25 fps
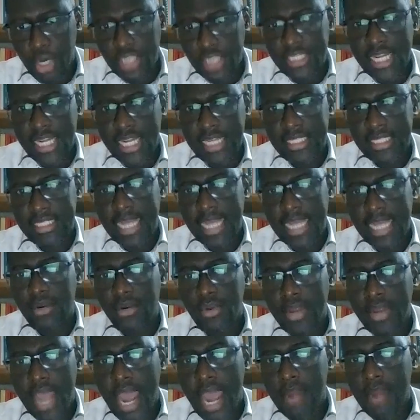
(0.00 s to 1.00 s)
projects
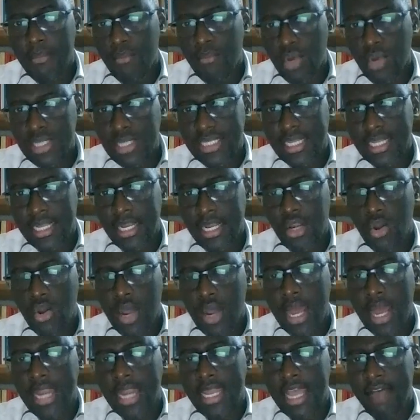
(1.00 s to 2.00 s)
that require mostly
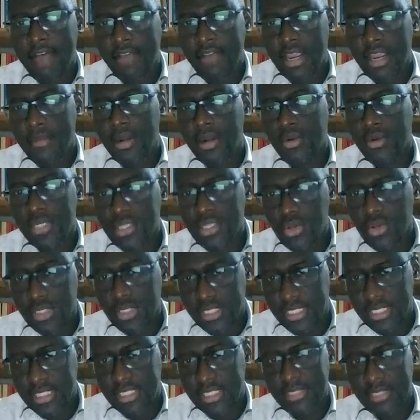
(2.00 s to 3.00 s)
locally available
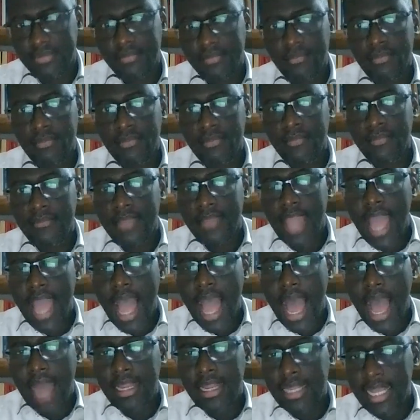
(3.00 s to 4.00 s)
resources.
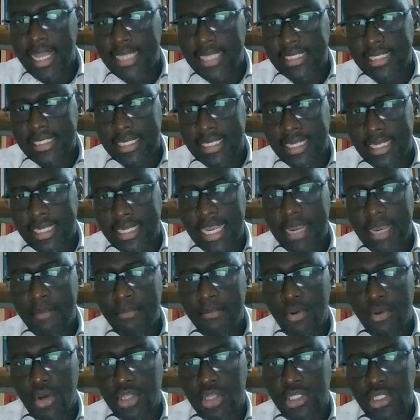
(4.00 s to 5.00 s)
Unless they
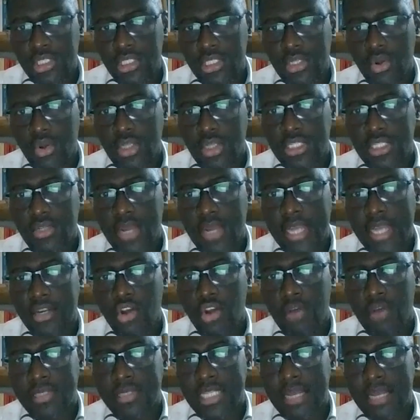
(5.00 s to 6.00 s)
impose
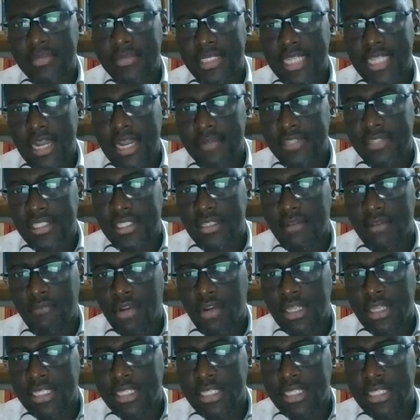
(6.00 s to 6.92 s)
constraint on themselves